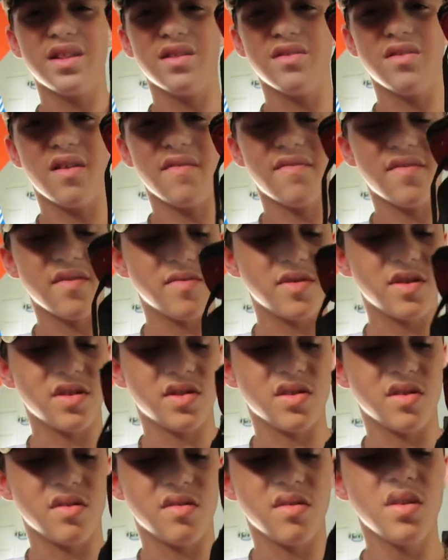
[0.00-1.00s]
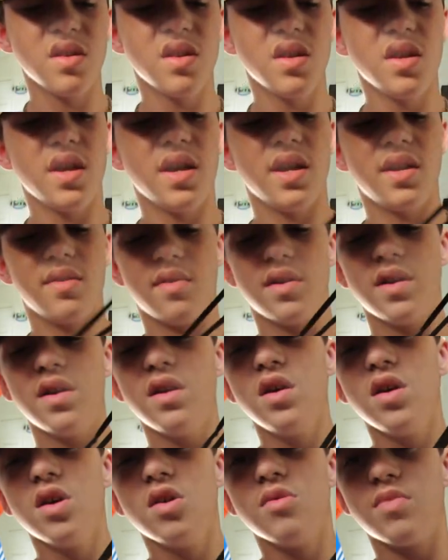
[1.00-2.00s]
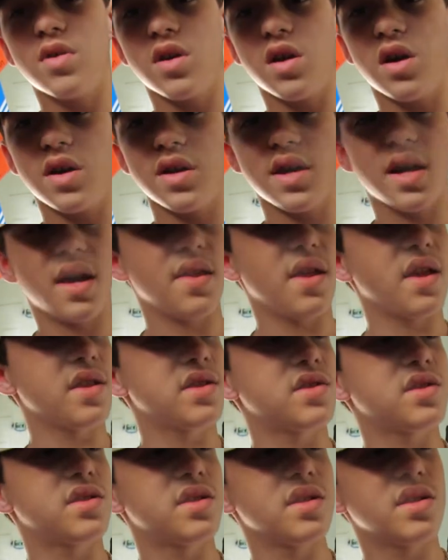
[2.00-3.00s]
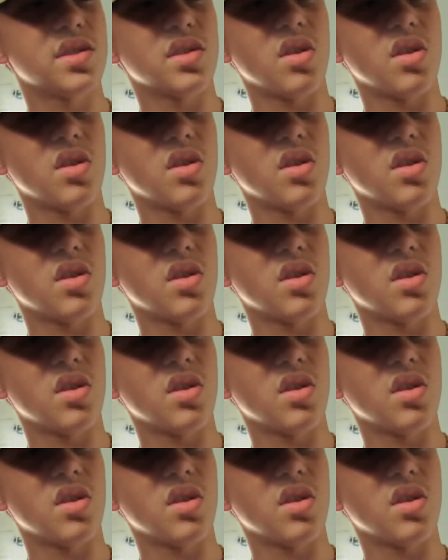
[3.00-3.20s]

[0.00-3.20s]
do not fit me, so anyway. But yeah, this is